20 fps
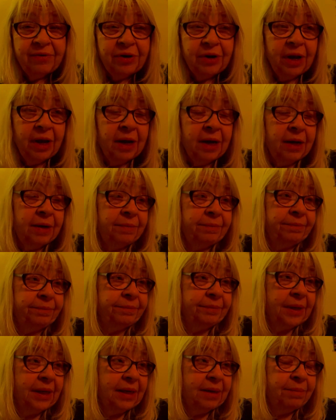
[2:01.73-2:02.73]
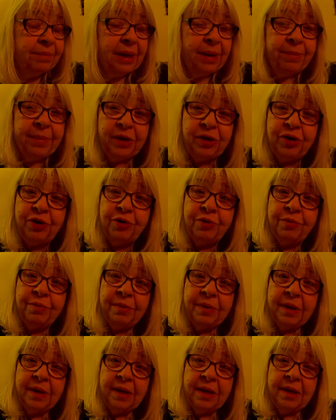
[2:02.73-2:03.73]
an, um, my menu,
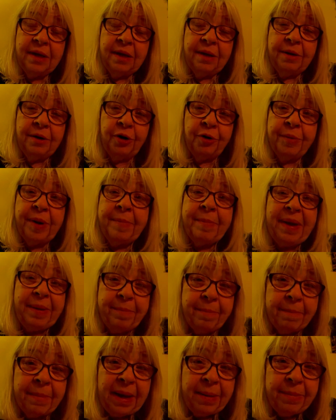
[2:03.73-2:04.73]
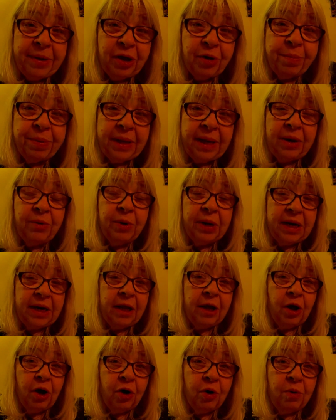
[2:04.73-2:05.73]
or my, my meal plan ready to
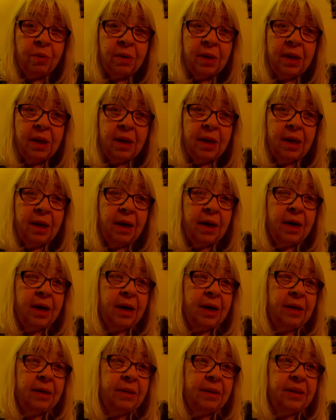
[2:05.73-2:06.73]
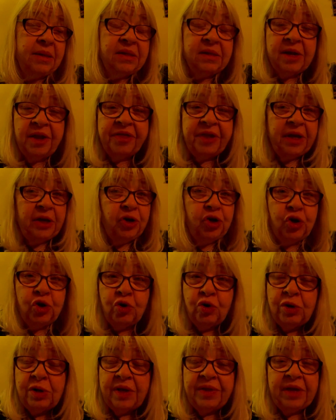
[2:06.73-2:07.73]
go. Uh, it's nothing
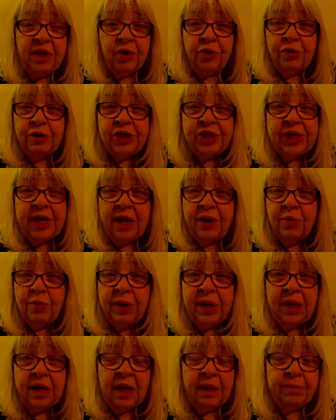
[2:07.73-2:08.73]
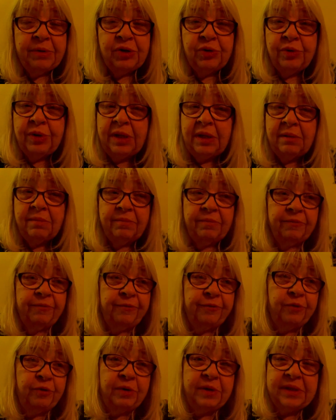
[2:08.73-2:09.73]
new, nothing earth-shattering. I'm doing
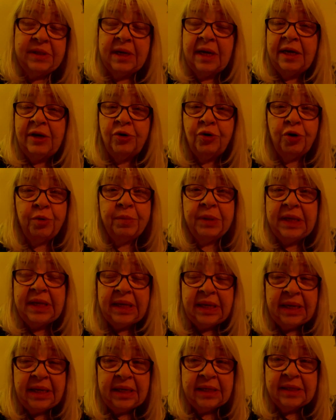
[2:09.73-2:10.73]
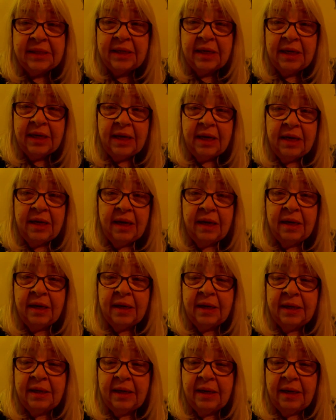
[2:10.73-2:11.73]
foods that I normally eat.
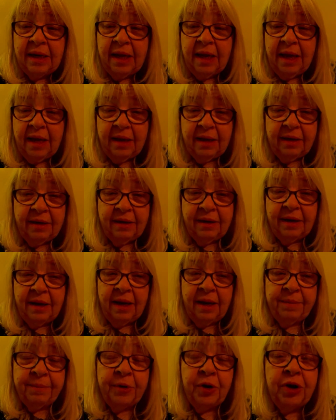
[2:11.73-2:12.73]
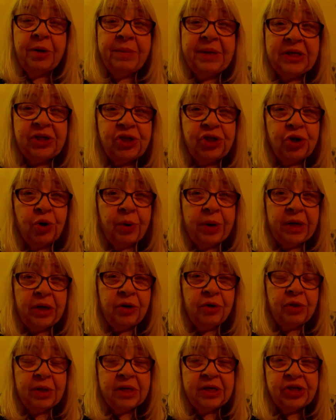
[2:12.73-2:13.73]
Uh, I'm going to be showing
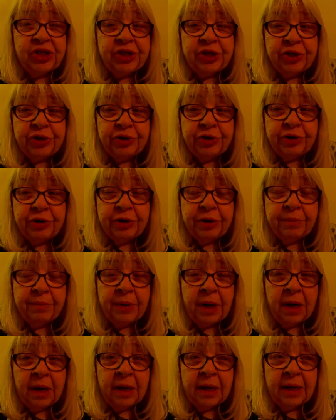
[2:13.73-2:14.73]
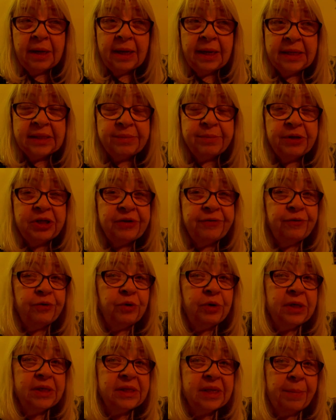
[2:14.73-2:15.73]
you this year uh, as much
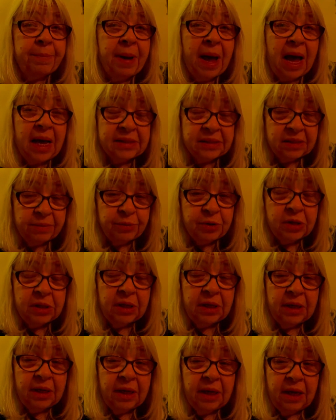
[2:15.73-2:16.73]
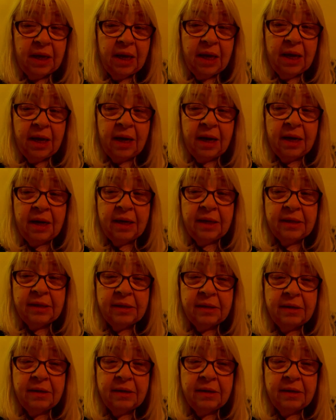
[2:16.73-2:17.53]
food as possible. Uh,